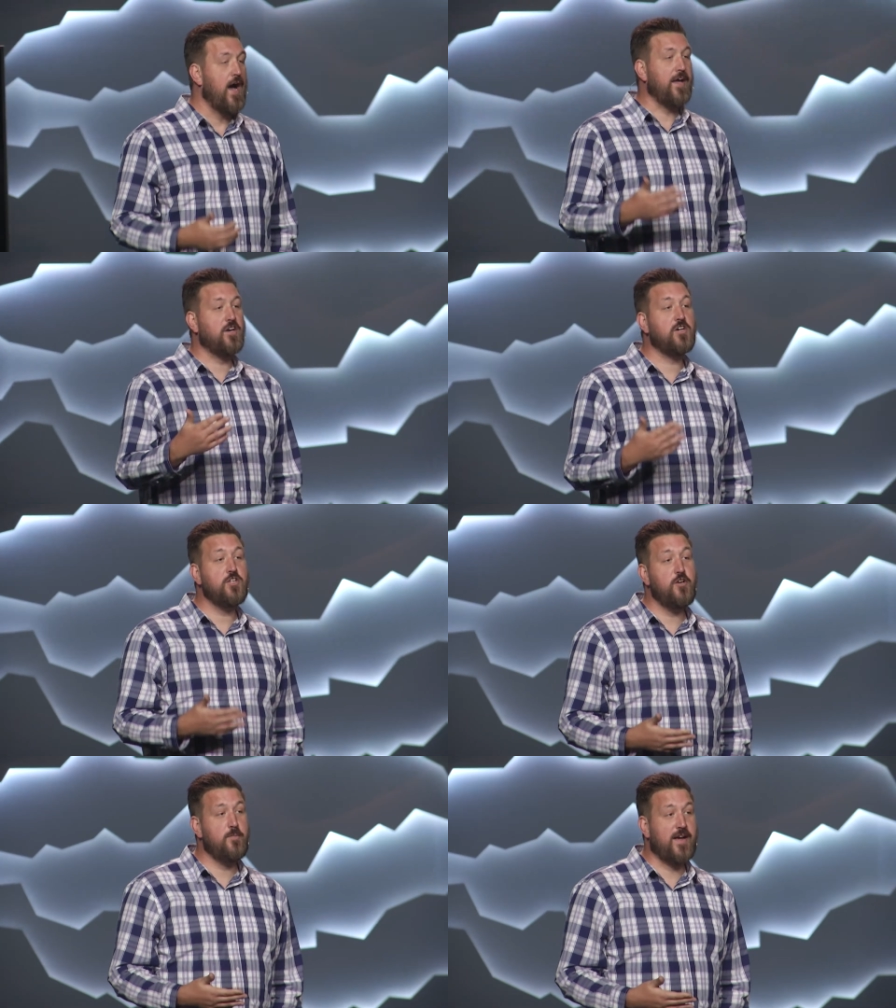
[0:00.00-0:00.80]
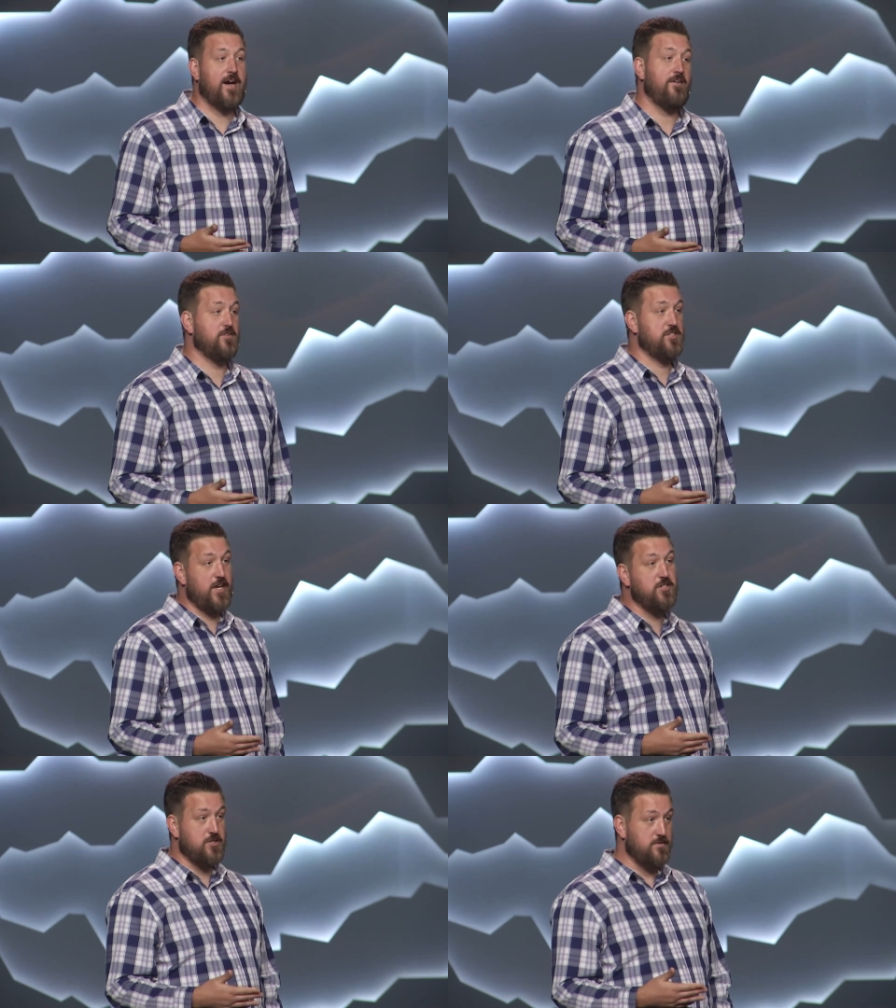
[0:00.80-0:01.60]
I concluded my
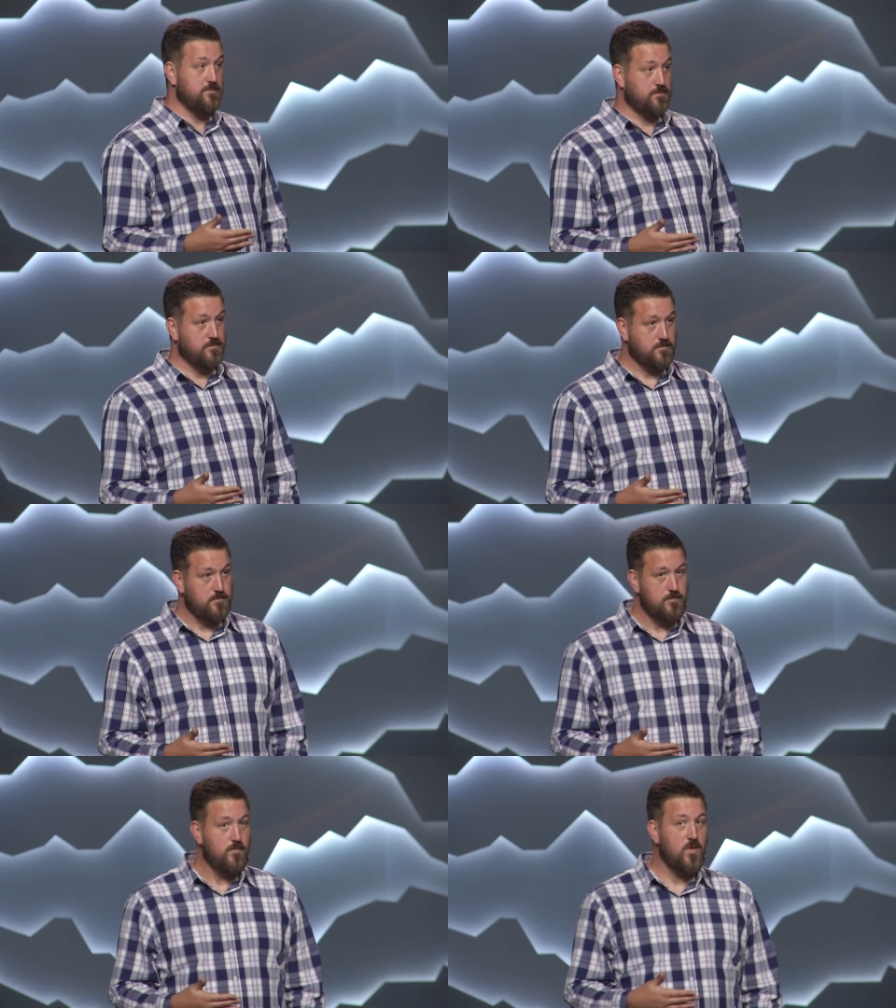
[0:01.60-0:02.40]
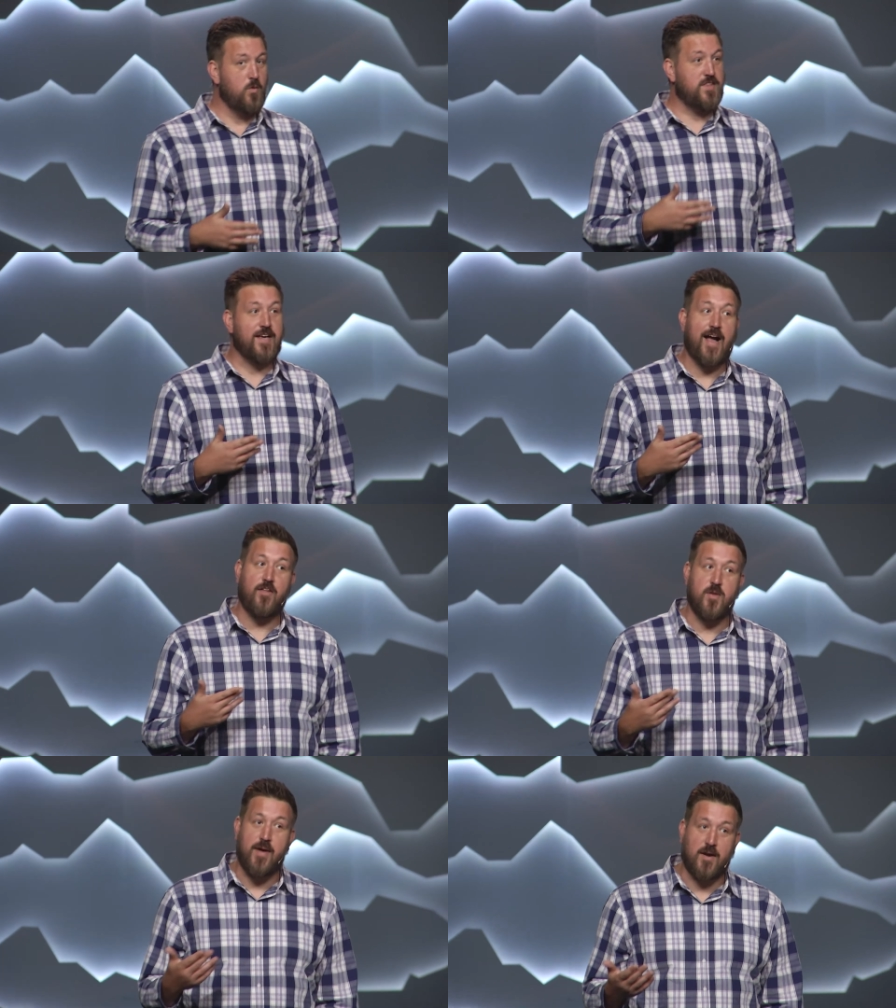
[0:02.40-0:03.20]
conversation with the guy
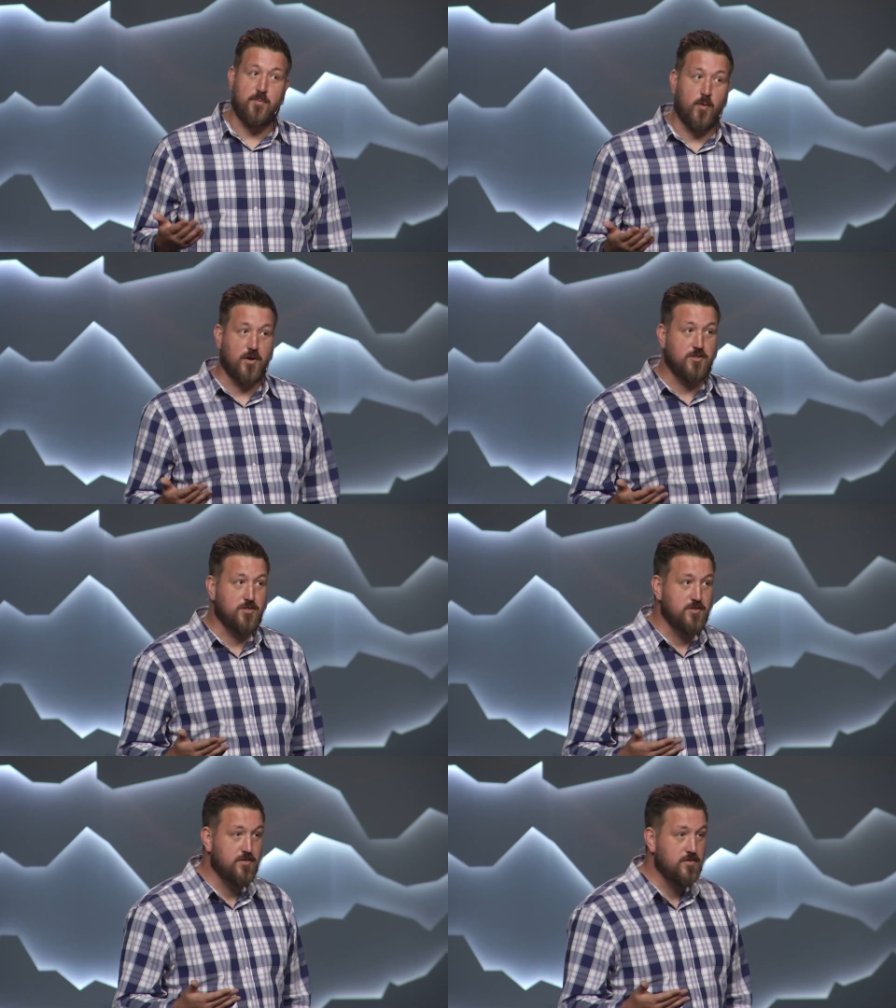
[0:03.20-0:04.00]
on the back porch.